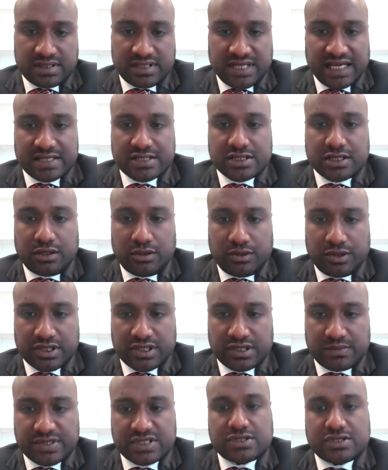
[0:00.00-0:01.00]
data
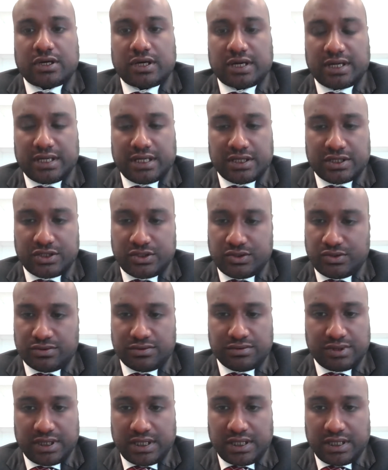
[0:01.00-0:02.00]
ownership is not an issue.